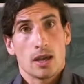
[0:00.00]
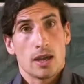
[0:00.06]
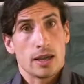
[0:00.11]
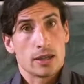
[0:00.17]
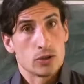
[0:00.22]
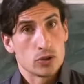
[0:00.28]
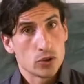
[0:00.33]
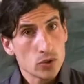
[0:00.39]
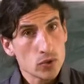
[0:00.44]

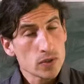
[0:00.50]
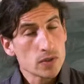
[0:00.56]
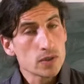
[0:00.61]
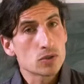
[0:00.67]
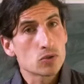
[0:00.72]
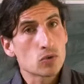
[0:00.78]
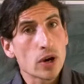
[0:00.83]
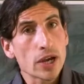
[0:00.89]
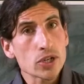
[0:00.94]
and use
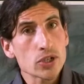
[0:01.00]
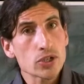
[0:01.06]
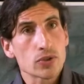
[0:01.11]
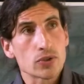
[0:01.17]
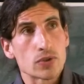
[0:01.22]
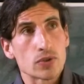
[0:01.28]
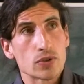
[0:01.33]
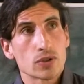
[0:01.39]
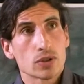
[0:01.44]
these
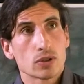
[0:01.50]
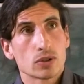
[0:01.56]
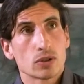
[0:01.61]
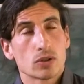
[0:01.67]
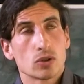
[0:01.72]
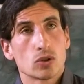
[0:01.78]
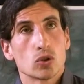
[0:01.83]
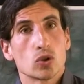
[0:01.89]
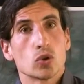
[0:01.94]
questions
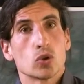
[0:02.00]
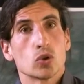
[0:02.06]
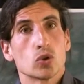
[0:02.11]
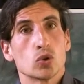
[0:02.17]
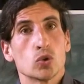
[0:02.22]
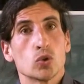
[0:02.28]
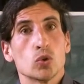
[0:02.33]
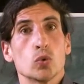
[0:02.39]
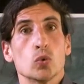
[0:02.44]

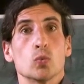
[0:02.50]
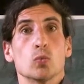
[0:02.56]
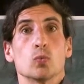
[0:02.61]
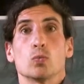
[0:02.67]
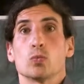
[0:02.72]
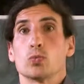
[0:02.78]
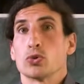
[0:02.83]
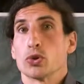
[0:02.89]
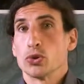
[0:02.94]
to
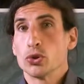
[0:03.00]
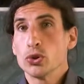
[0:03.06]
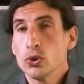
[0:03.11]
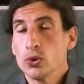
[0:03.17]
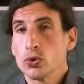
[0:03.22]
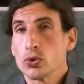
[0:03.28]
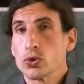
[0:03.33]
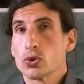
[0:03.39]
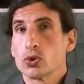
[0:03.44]

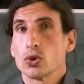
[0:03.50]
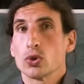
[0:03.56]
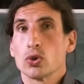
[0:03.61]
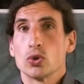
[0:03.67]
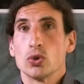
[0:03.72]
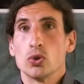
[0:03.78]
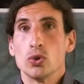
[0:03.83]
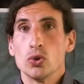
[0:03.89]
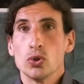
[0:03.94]
produce
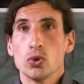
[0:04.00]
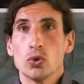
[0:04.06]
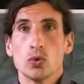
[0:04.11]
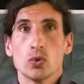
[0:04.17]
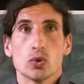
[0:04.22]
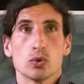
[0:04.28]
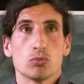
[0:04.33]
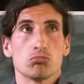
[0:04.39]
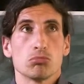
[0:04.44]

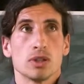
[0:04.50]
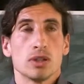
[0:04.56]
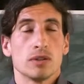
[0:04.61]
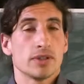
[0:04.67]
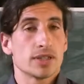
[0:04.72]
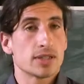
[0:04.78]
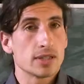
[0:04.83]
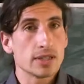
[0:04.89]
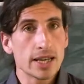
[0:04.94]
new
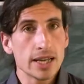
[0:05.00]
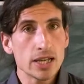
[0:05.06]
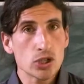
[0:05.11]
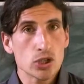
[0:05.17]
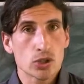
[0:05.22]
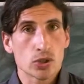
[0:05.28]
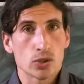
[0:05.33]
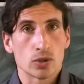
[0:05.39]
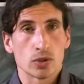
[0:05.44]

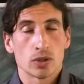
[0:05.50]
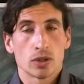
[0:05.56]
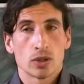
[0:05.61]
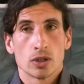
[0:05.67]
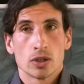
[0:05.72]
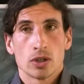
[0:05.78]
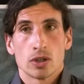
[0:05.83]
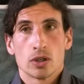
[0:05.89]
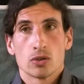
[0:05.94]
investigation,
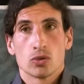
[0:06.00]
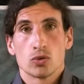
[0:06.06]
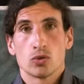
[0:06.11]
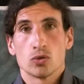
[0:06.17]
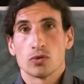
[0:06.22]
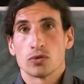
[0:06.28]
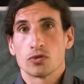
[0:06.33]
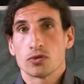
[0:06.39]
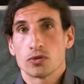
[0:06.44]

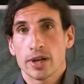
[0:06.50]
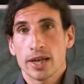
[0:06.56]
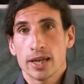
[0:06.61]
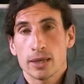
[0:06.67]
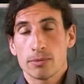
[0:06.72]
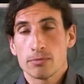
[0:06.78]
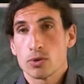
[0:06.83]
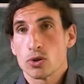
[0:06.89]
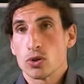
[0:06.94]
to
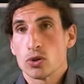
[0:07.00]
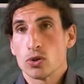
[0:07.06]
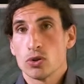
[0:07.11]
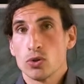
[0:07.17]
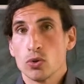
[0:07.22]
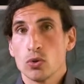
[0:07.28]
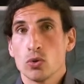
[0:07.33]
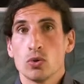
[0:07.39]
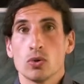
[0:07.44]
frame
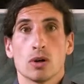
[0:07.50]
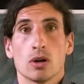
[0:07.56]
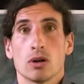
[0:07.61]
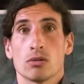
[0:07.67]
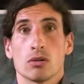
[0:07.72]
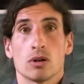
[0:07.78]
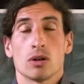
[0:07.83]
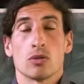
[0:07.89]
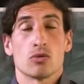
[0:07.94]
new
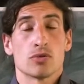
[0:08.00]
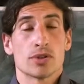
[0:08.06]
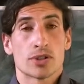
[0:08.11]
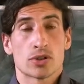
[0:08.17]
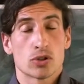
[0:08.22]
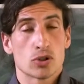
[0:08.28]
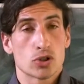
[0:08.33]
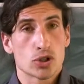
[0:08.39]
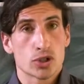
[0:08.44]
uh,
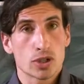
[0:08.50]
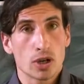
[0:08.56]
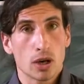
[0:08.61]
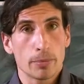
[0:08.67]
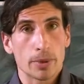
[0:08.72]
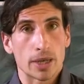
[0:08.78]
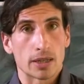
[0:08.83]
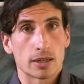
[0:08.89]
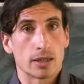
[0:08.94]
research
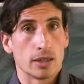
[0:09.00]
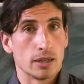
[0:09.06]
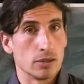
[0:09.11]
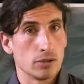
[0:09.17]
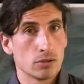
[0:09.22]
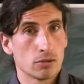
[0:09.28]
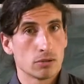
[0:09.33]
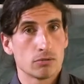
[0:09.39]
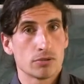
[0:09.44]
topic in
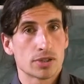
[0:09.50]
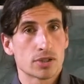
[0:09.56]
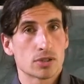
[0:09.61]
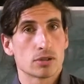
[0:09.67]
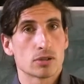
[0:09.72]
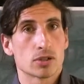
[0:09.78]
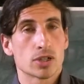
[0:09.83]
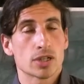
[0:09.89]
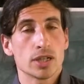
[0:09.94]
your
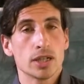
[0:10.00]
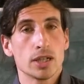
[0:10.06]
research